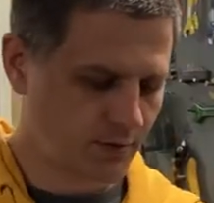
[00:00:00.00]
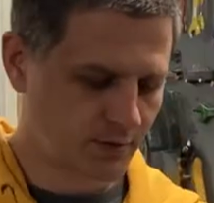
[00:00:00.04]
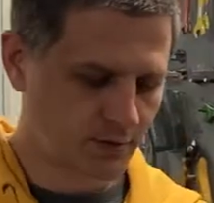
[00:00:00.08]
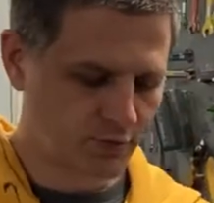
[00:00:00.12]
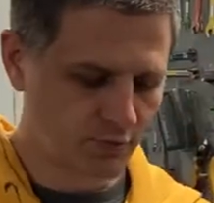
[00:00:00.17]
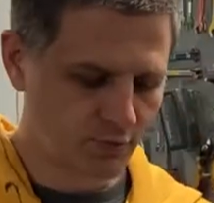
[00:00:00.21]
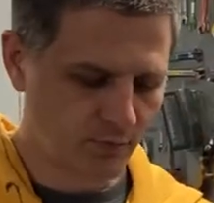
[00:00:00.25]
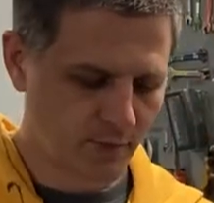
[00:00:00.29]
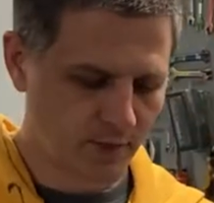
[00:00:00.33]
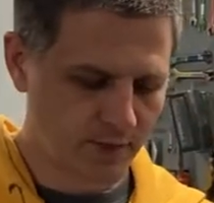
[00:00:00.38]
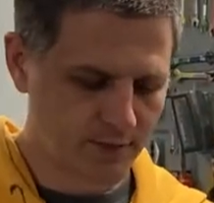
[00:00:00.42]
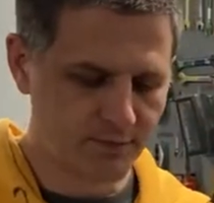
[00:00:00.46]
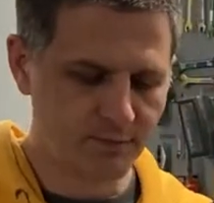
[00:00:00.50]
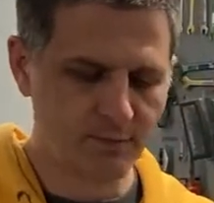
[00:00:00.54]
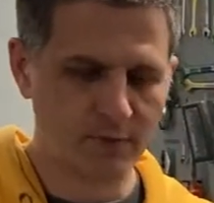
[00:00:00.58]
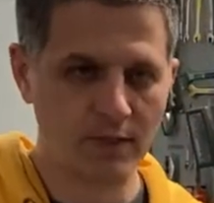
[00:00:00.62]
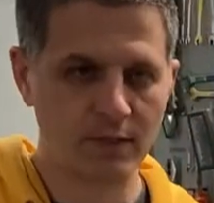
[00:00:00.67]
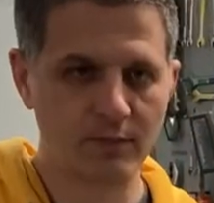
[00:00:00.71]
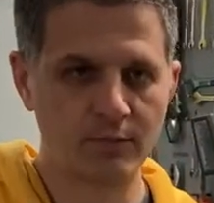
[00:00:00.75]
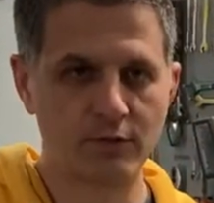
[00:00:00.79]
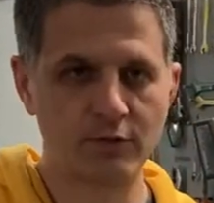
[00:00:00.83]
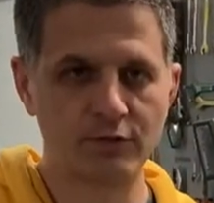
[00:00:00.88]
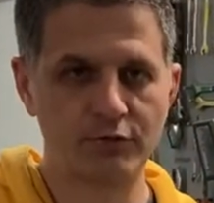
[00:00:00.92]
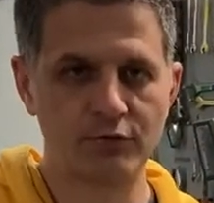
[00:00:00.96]
you might be
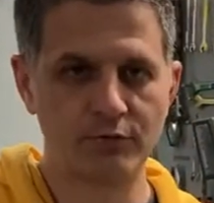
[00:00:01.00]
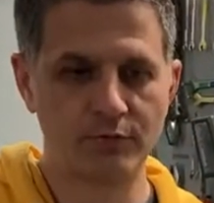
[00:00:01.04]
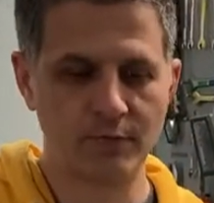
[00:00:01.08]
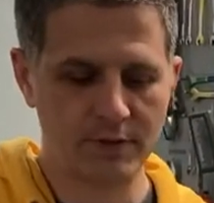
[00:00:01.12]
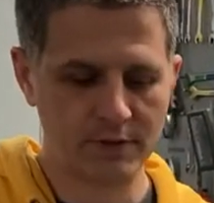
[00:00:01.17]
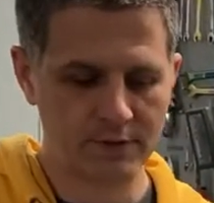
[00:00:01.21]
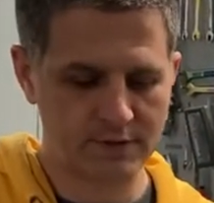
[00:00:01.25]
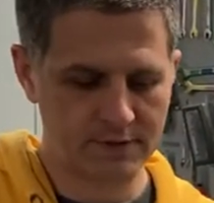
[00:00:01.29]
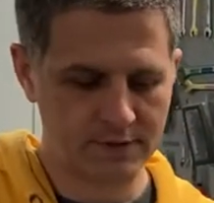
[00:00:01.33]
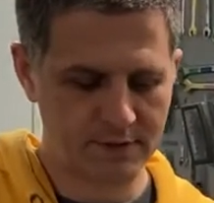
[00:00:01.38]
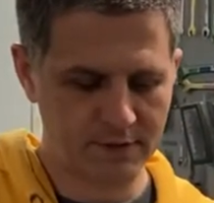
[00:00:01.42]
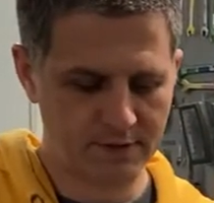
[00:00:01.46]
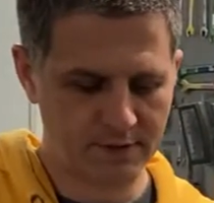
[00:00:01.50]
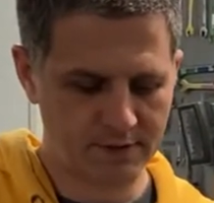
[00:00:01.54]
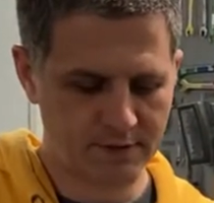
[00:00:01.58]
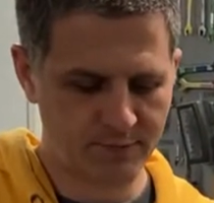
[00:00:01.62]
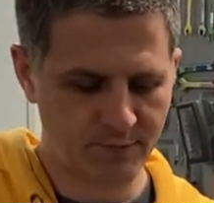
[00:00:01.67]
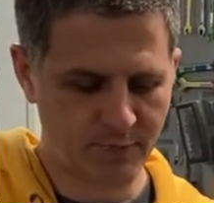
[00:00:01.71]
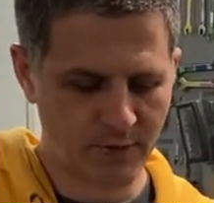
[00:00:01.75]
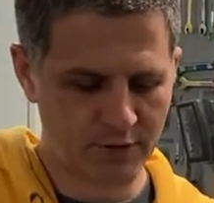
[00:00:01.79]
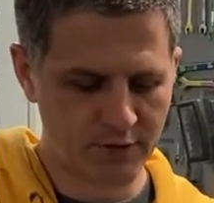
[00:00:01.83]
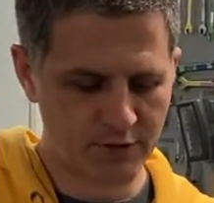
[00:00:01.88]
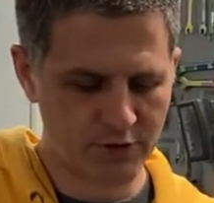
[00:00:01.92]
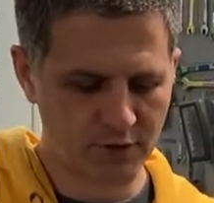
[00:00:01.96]
able to miss it,
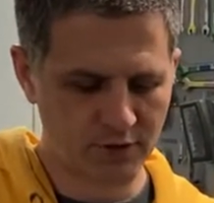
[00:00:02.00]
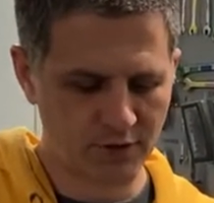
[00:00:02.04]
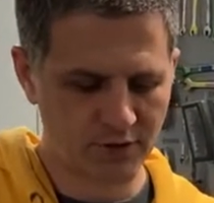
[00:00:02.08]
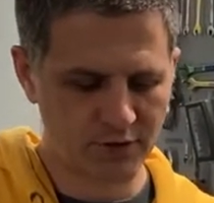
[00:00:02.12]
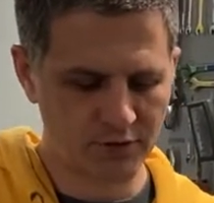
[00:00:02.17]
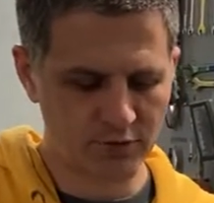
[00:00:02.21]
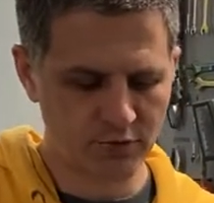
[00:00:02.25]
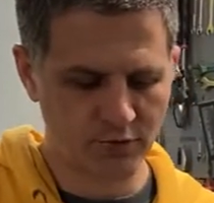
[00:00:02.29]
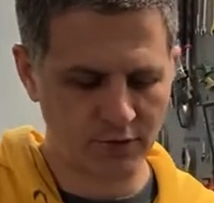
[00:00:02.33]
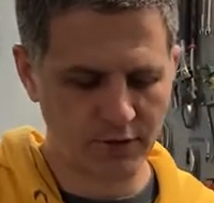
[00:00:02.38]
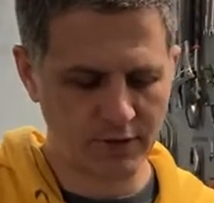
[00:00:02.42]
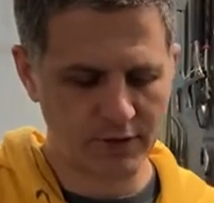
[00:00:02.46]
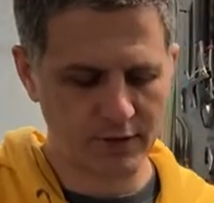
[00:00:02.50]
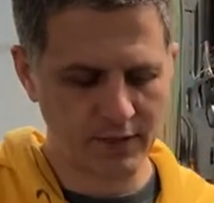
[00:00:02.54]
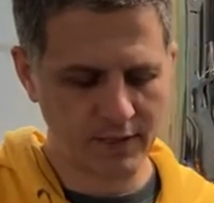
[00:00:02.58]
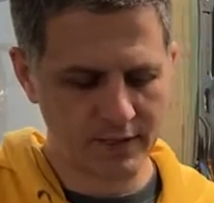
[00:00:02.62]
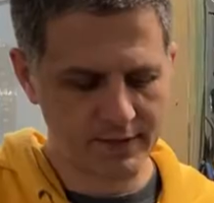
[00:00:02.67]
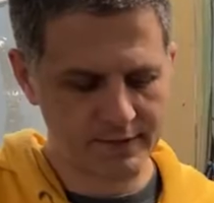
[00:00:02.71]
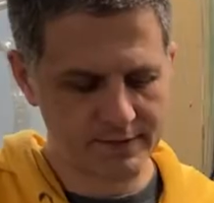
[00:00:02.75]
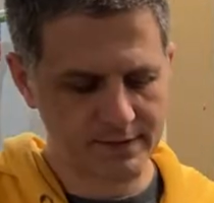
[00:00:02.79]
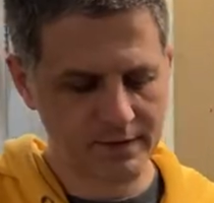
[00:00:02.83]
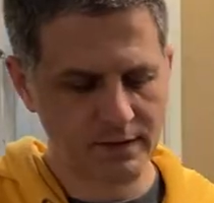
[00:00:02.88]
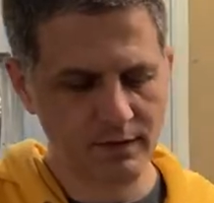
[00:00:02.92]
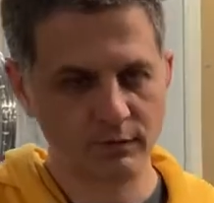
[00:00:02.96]
especially during
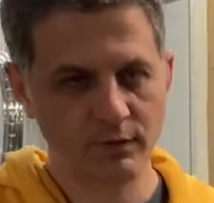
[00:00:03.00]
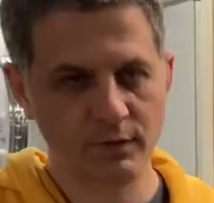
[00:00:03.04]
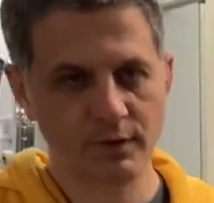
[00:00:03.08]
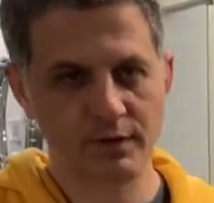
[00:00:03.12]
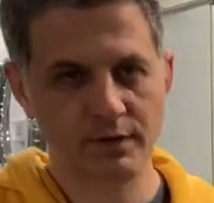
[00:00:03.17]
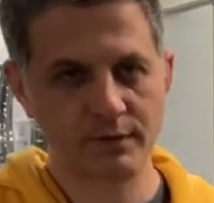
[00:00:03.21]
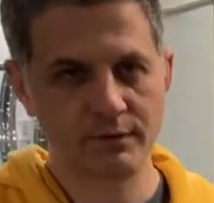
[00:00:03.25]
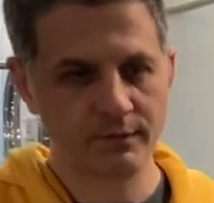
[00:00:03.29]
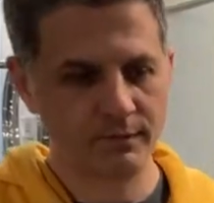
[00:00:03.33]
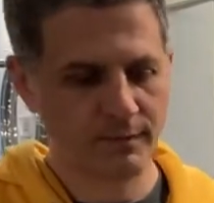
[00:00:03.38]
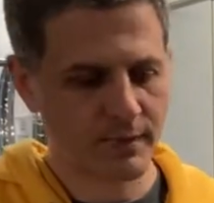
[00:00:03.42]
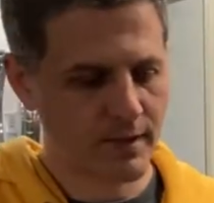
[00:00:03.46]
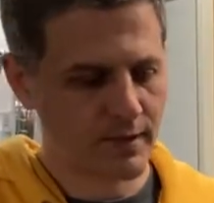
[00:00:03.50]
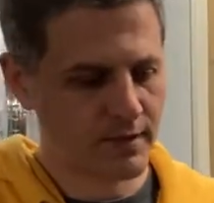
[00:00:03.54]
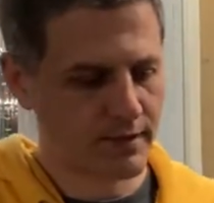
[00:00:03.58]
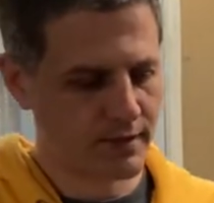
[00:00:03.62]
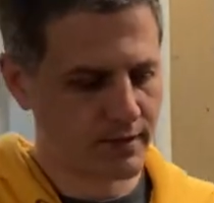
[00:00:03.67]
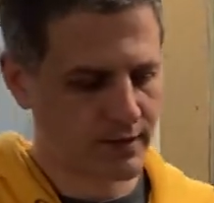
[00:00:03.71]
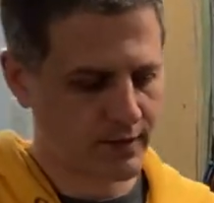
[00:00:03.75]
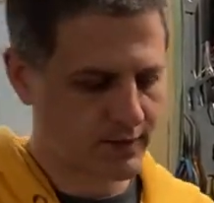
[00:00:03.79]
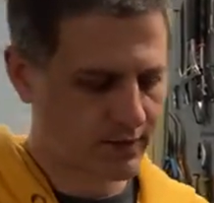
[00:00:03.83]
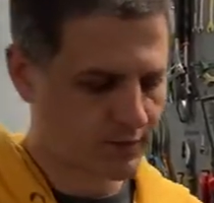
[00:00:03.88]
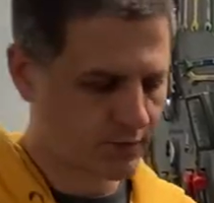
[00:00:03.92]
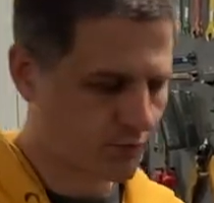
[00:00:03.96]
lacing when many
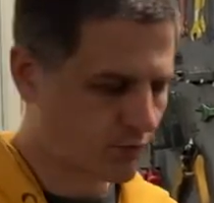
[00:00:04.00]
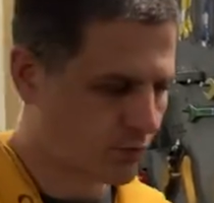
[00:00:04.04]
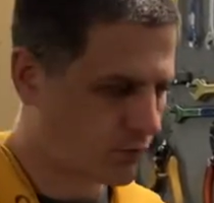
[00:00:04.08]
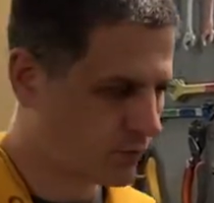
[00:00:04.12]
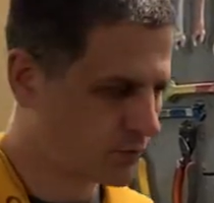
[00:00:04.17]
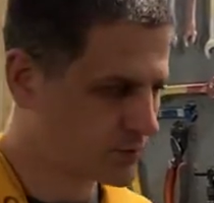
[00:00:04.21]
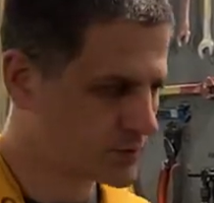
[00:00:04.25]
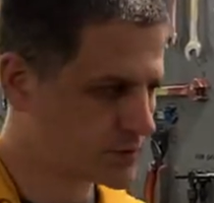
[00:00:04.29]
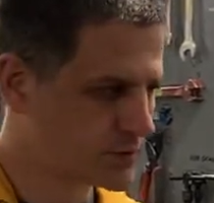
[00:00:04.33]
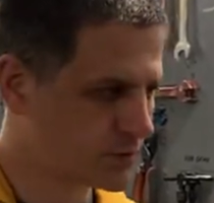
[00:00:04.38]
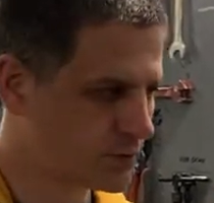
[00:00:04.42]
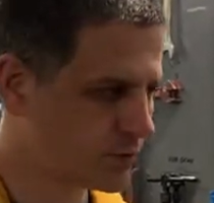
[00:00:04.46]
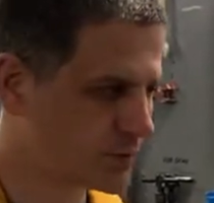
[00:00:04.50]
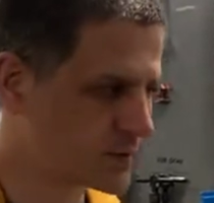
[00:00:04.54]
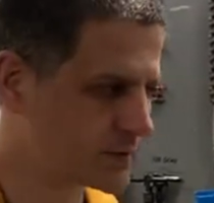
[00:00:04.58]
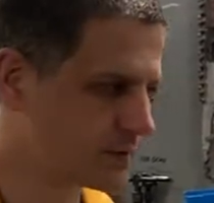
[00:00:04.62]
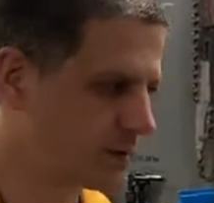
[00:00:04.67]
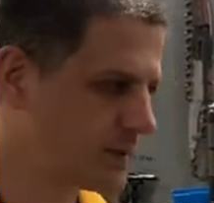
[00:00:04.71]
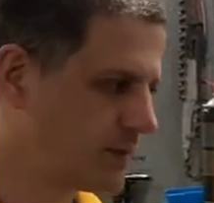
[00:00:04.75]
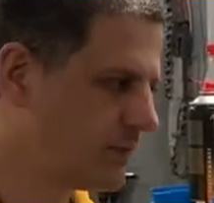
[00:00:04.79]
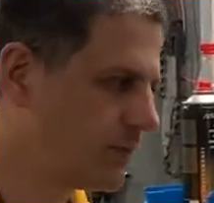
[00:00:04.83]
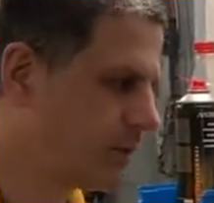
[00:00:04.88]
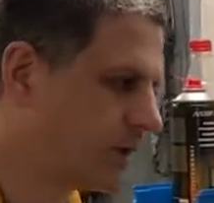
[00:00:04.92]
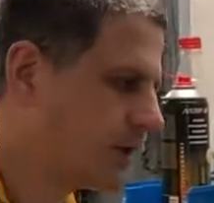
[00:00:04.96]
holes look
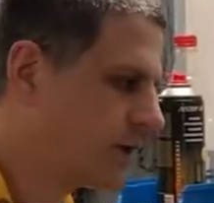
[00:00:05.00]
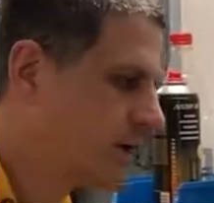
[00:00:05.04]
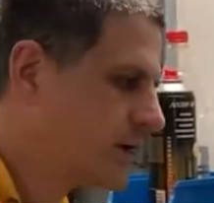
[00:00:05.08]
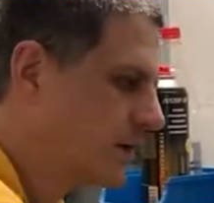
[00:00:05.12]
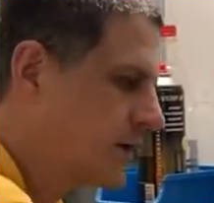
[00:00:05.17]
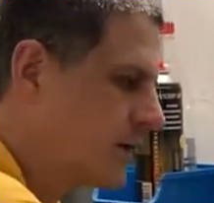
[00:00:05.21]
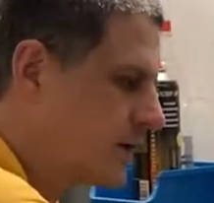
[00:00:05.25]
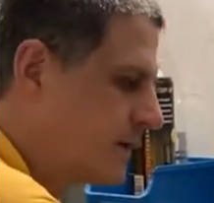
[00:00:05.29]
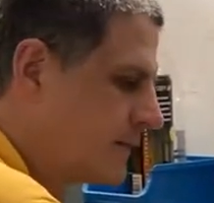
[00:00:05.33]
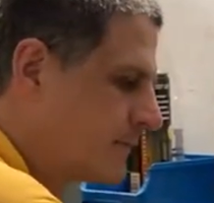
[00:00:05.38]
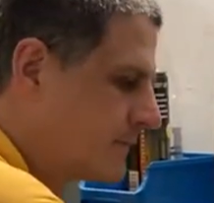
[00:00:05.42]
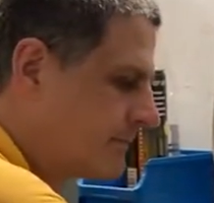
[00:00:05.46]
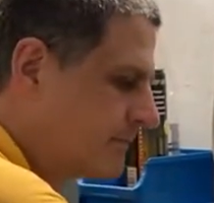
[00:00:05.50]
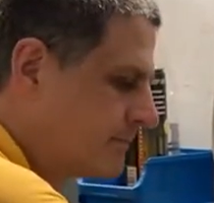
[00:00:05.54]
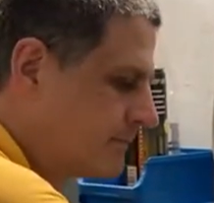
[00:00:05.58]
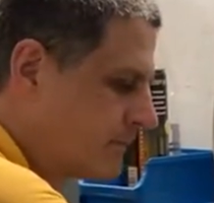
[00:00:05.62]
similarly,